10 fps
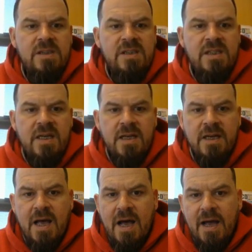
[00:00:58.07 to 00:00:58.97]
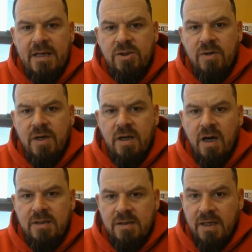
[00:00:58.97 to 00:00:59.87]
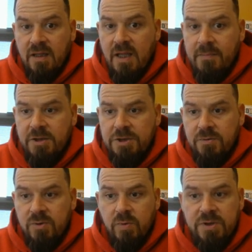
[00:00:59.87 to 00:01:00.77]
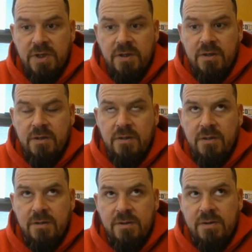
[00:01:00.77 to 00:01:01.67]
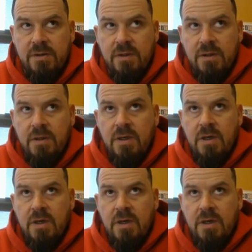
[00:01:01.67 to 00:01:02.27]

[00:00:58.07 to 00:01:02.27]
Sting in eyes or in cuts like lemon juice, which is